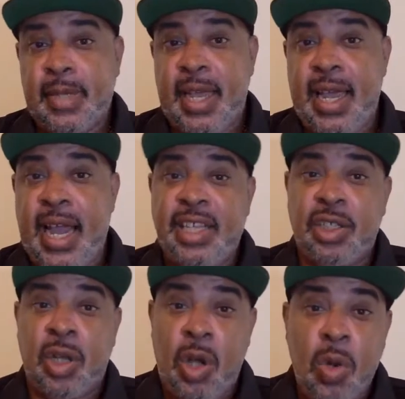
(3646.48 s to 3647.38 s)
And I
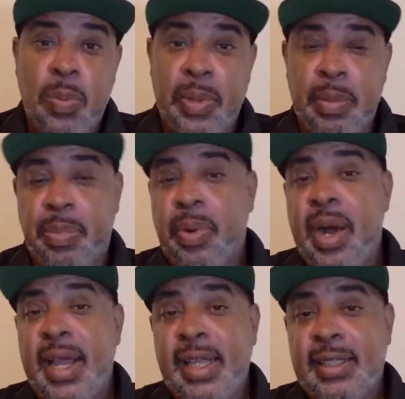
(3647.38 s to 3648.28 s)
just hope and
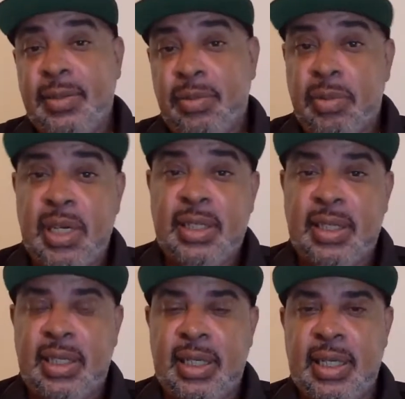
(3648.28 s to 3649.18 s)
pray,
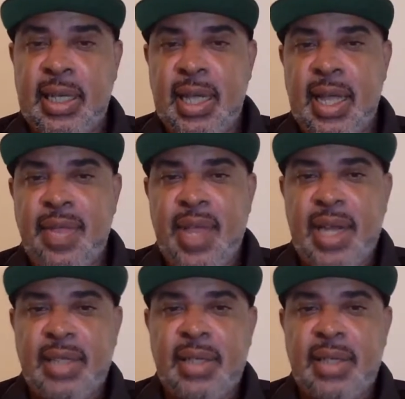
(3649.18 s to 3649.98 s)
realistically, that